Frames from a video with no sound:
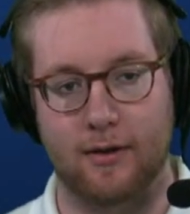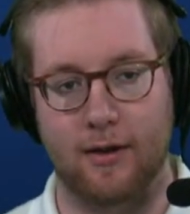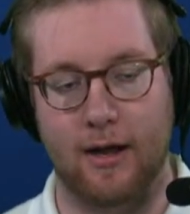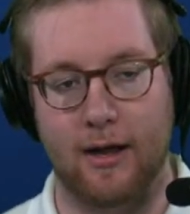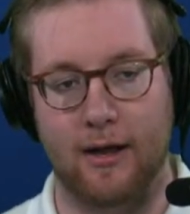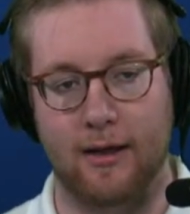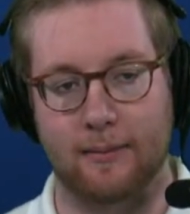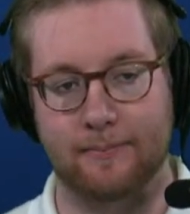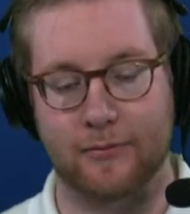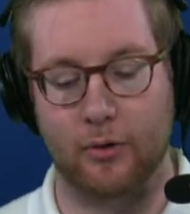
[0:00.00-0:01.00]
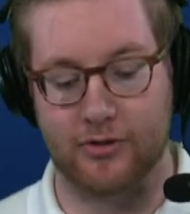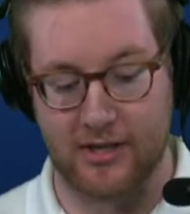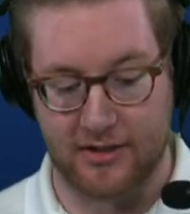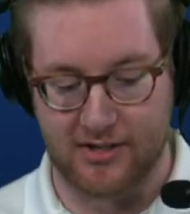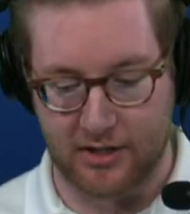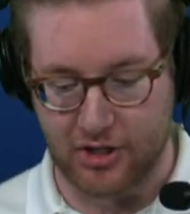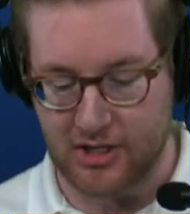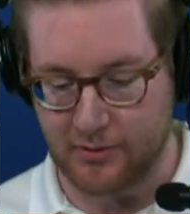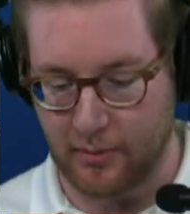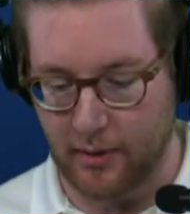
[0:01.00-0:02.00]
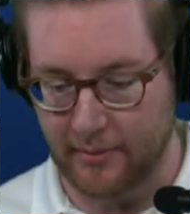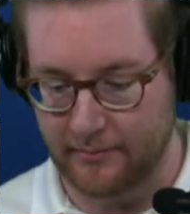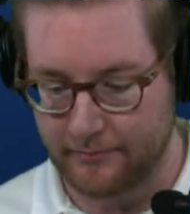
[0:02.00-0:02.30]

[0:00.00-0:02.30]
Golden State in the second chance department.